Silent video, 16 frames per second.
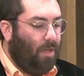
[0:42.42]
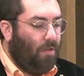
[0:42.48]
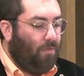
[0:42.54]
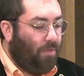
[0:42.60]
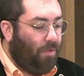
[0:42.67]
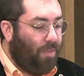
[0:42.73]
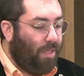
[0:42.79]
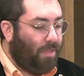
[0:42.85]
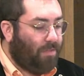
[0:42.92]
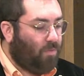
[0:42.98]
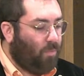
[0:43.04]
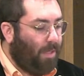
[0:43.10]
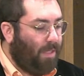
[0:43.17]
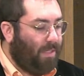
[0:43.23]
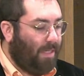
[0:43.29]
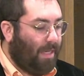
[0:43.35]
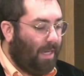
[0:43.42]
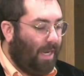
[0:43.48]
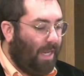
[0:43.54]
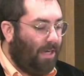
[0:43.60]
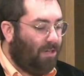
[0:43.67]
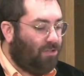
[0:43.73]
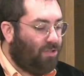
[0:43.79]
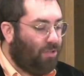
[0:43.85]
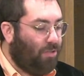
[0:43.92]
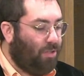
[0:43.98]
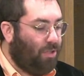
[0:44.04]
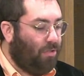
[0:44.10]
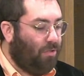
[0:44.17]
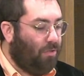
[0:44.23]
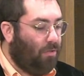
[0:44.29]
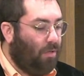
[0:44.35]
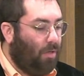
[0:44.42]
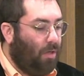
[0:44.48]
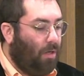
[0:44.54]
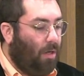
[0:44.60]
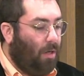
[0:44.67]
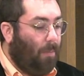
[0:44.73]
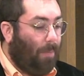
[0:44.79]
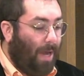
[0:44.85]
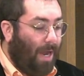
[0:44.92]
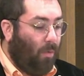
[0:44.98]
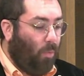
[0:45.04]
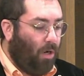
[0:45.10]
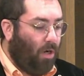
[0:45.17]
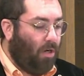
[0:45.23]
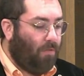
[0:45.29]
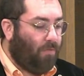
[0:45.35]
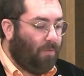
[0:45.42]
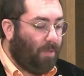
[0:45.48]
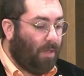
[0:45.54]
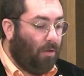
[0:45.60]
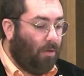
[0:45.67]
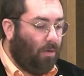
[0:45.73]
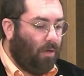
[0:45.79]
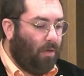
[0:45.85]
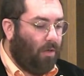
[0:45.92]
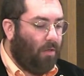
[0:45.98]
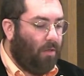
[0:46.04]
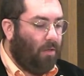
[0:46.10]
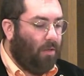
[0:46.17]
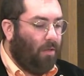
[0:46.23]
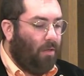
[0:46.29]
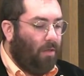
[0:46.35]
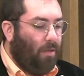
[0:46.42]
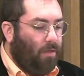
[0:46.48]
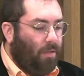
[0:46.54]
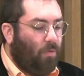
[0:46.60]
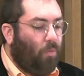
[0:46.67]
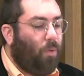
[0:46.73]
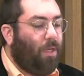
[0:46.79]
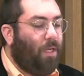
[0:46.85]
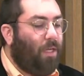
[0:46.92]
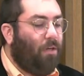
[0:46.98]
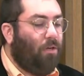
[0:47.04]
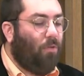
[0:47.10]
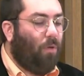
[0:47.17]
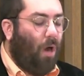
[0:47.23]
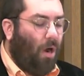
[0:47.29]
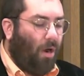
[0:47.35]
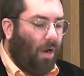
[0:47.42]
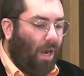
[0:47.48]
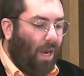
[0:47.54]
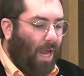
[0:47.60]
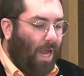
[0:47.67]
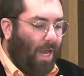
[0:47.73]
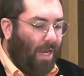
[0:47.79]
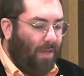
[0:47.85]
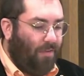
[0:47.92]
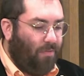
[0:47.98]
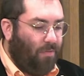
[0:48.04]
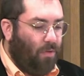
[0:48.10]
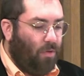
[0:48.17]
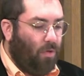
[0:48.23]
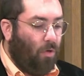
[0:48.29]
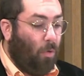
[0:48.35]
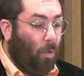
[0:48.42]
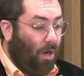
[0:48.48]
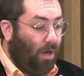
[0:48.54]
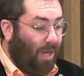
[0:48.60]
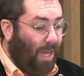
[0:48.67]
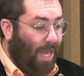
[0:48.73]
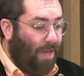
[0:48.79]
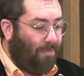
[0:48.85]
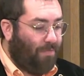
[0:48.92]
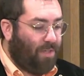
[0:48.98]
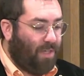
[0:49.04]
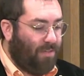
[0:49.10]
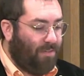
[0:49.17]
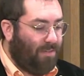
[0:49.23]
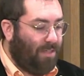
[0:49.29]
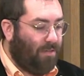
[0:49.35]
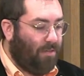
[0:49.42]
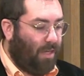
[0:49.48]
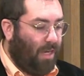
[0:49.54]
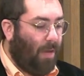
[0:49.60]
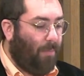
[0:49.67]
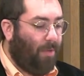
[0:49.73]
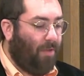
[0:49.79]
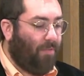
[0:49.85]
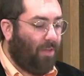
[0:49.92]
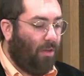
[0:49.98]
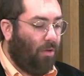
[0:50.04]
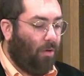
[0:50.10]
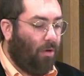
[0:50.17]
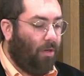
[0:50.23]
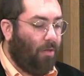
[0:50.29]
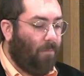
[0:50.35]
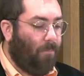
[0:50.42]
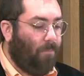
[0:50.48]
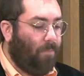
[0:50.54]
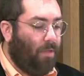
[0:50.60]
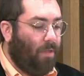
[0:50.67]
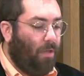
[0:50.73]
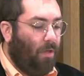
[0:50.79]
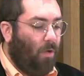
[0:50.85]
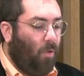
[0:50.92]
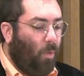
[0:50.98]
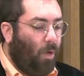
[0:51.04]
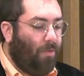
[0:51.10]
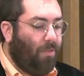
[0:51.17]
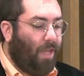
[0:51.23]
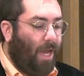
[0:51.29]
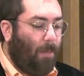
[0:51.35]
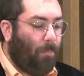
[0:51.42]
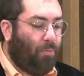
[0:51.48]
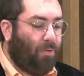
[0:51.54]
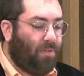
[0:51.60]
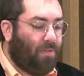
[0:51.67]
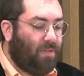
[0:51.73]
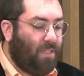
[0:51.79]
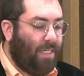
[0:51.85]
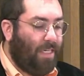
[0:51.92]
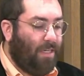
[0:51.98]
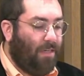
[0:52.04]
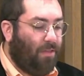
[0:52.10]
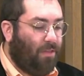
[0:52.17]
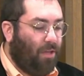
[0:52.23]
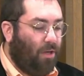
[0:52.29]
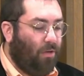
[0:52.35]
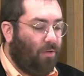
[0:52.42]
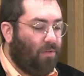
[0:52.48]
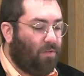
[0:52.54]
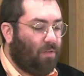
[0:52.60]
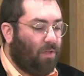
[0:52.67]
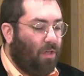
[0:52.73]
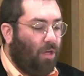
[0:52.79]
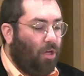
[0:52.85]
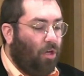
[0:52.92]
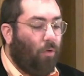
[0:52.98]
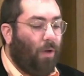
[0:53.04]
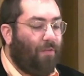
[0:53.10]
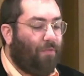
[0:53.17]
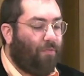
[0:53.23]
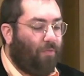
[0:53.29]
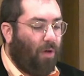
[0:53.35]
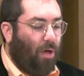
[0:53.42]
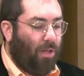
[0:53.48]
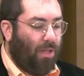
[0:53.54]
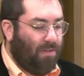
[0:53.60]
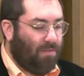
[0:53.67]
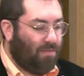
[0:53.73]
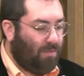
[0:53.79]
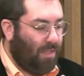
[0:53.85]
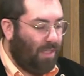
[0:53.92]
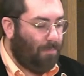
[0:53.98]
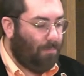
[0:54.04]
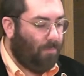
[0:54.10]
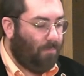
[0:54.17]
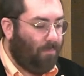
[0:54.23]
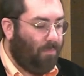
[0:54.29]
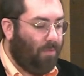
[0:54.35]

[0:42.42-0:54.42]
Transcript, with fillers: For this we declare to you by word from the Lord, that we who are alive, who are left until the coming of the Lord, will not precede those who have fallen asleep.